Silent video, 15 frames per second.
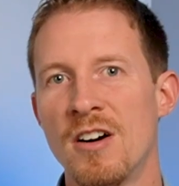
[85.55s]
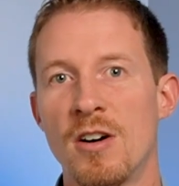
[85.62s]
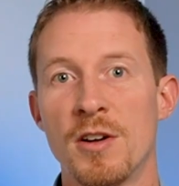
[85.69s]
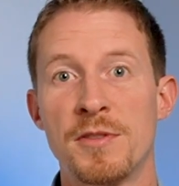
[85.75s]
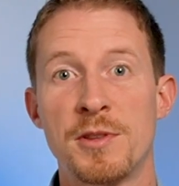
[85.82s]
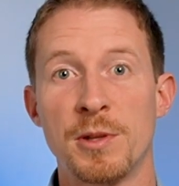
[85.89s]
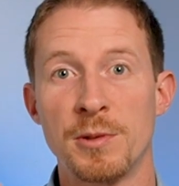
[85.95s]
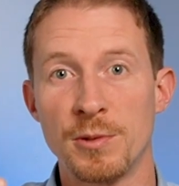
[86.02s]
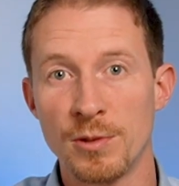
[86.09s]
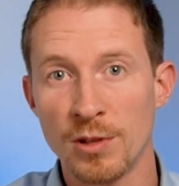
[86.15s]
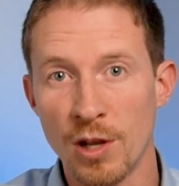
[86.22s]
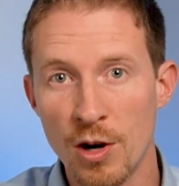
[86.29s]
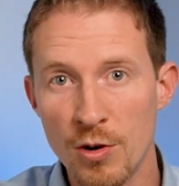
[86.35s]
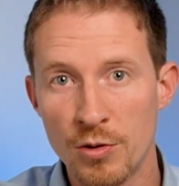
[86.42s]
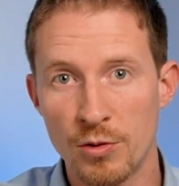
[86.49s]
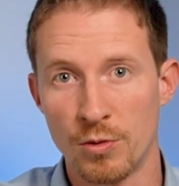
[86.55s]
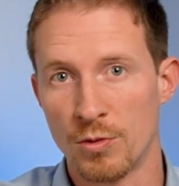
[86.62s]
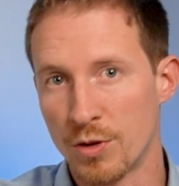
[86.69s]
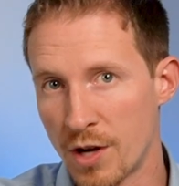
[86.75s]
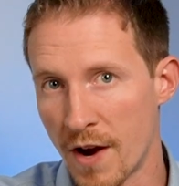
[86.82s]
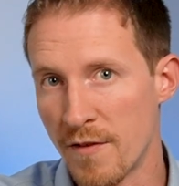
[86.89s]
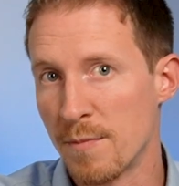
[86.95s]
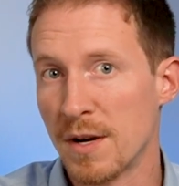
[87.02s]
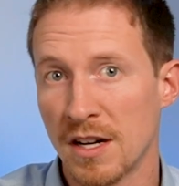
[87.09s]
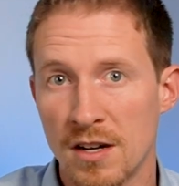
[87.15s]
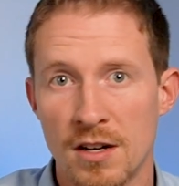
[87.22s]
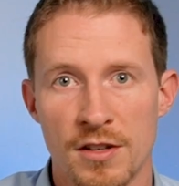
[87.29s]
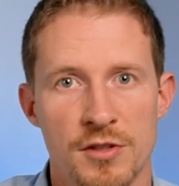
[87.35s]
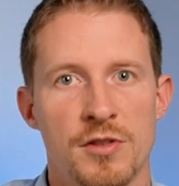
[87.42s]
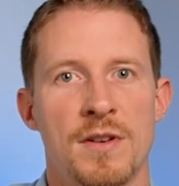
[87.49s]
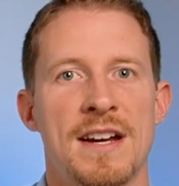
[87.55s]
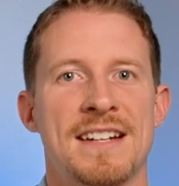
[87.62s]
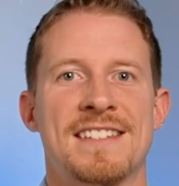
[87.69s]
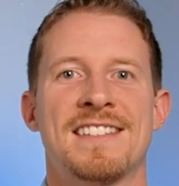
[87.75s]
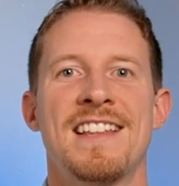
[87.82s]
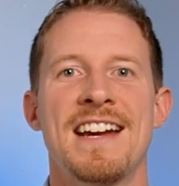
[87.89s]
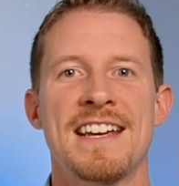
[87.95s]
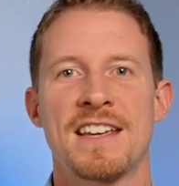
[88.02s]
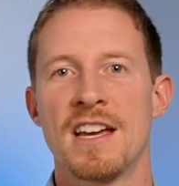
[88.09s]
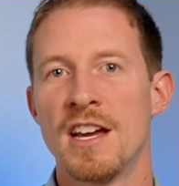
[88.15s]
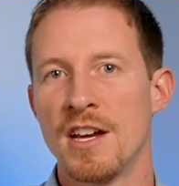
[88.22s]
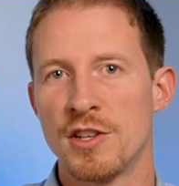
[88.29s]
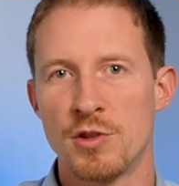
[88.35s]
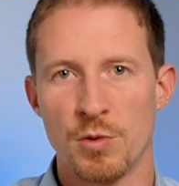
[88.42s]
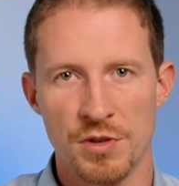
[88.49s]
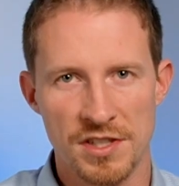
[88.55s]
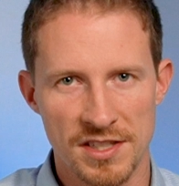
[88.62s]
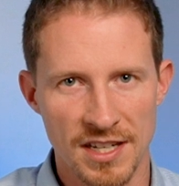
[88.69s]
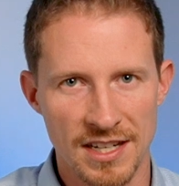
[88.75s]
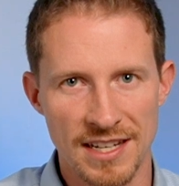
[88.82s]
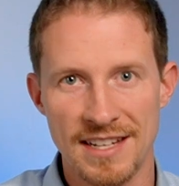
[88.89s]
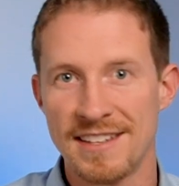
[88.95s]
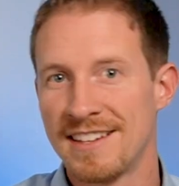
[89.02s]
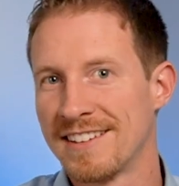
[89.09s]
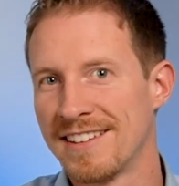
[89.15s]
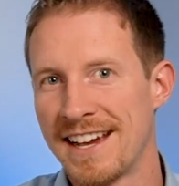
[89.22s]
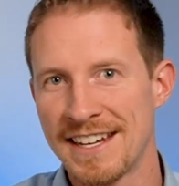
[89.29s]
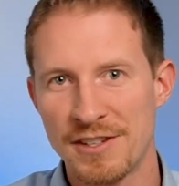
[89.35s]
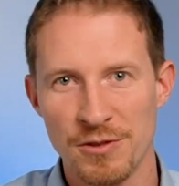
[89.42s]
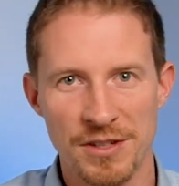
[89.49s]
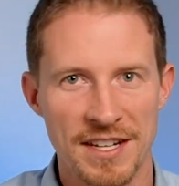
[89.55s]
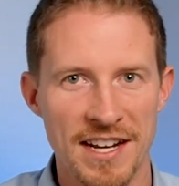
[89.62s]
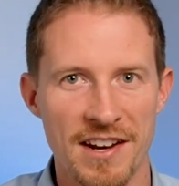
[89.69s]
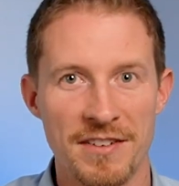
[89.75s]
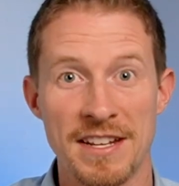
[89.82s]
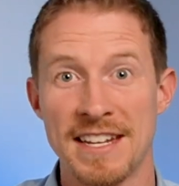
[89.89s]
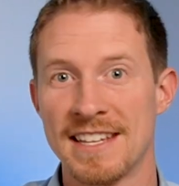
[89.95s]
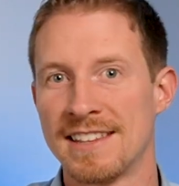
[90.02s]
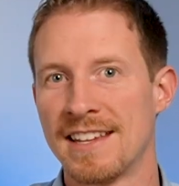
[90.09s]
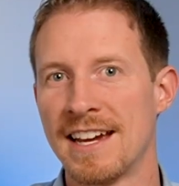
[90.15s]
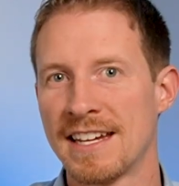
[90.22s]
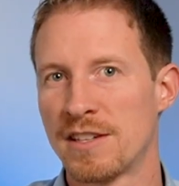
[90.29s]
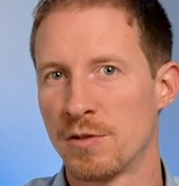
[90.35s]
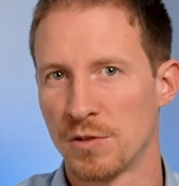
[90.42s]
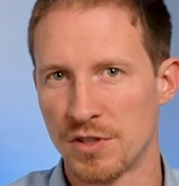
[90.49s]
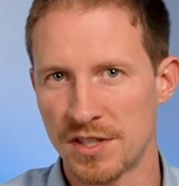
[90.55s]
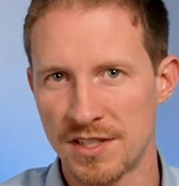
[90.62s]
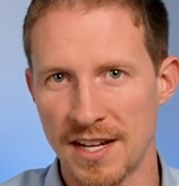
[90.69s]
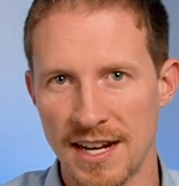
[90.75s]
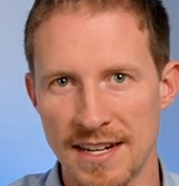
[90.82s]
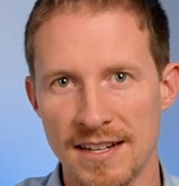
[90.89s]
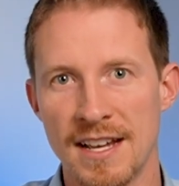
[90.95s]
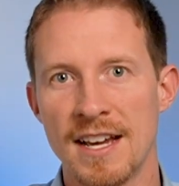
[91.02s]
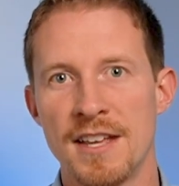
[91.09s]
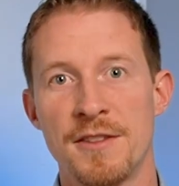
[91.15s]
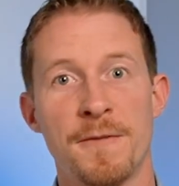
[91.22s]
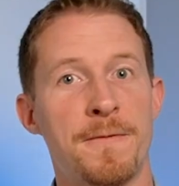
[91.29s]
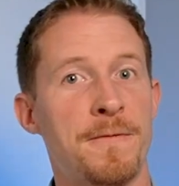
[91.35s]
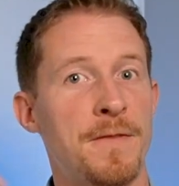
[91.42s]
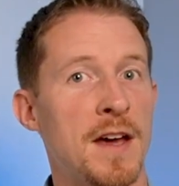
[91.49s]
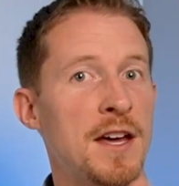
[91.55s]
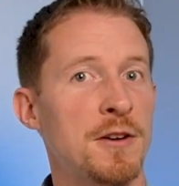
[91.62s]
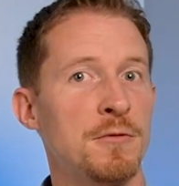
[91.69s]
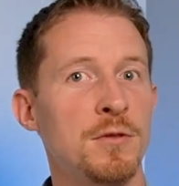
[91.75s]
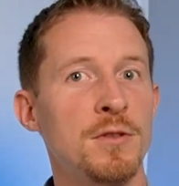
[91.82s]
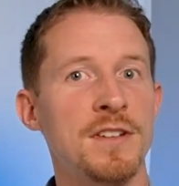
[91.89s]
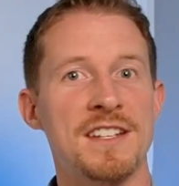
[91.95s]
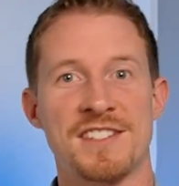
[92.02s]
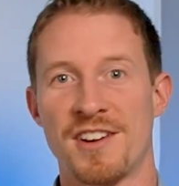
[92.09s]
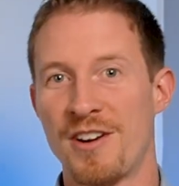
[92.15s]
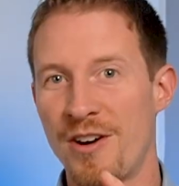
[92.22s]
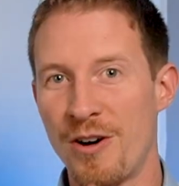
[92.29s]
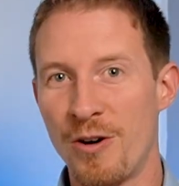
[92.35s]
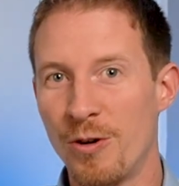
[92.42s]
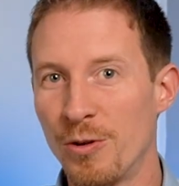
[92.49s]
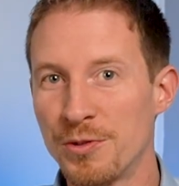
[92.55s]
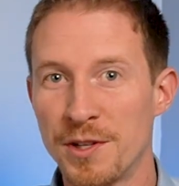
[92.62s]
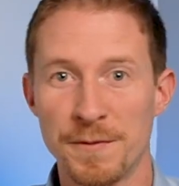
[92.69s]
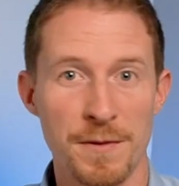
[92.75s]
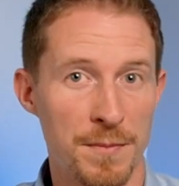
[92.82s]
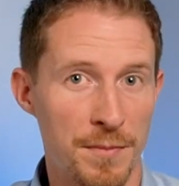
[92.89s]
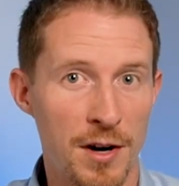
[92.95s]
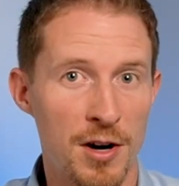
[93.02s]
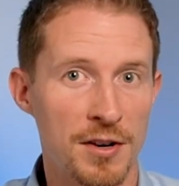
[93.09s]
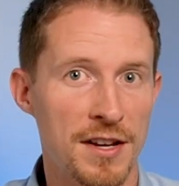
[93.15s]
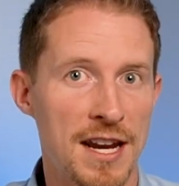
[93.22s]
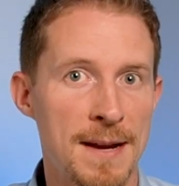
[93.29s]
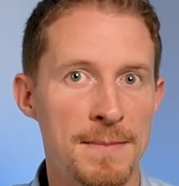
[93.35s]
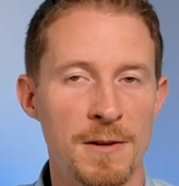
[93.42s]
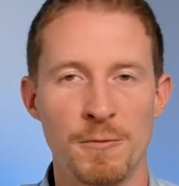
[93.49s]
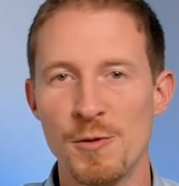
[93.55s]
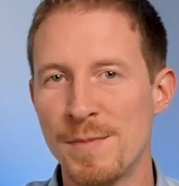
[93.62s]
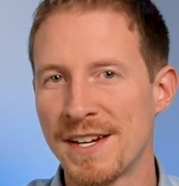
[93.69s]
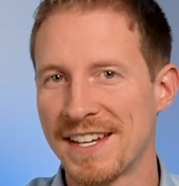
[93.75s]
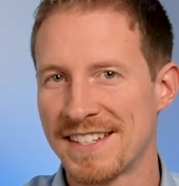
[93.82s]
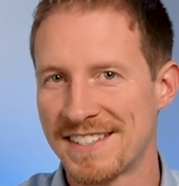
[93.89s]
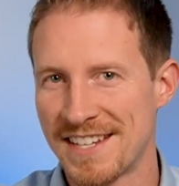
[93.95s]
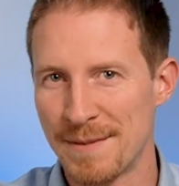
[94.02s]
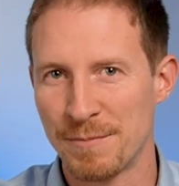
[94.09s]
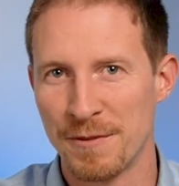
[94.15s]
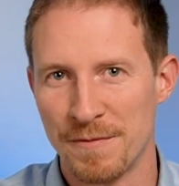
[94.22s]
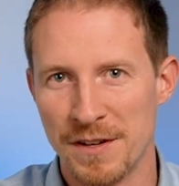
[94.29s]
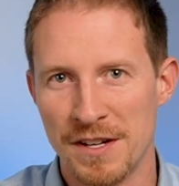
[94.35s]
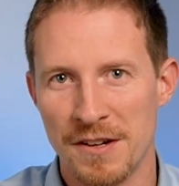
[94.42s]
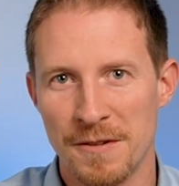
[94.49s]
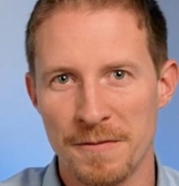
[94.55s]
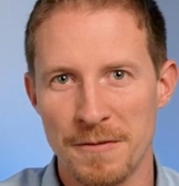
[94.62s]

on the local government contracts, like your city, like your county, and like your state. The federal is a whole different ballgame that we'll make a separate video